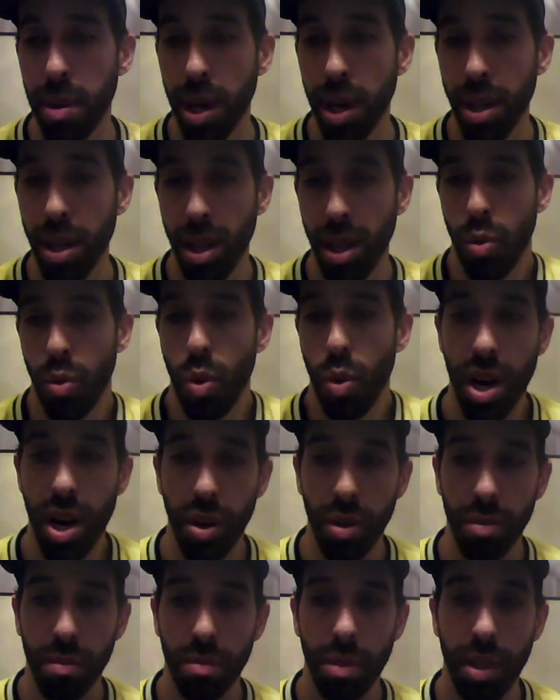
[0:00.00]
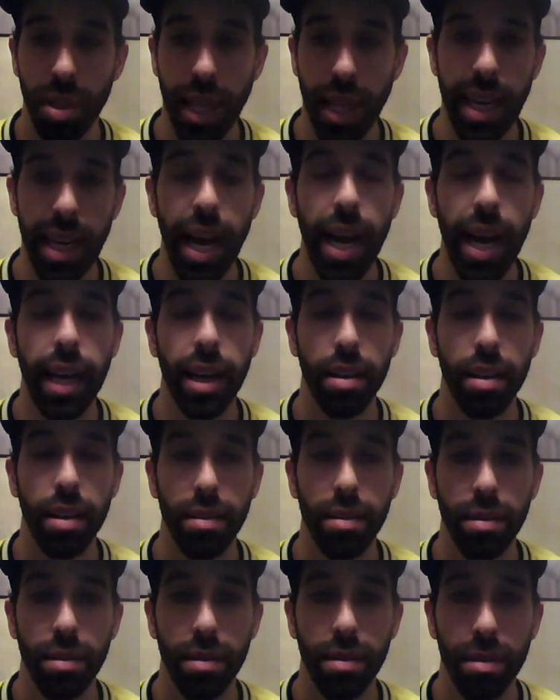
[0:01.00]
and then they went out and laid an egg
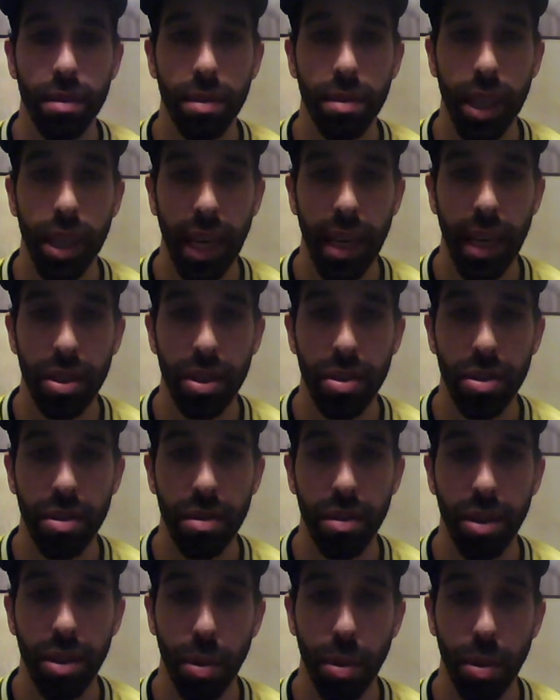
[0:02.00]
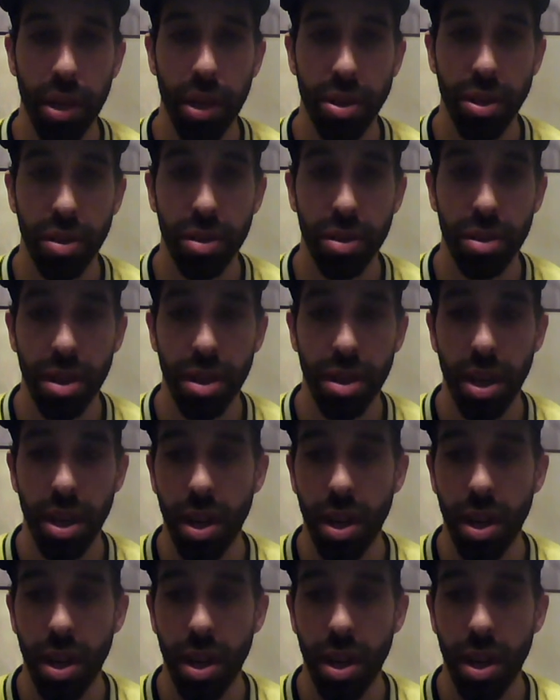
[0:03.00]
against the Blazers.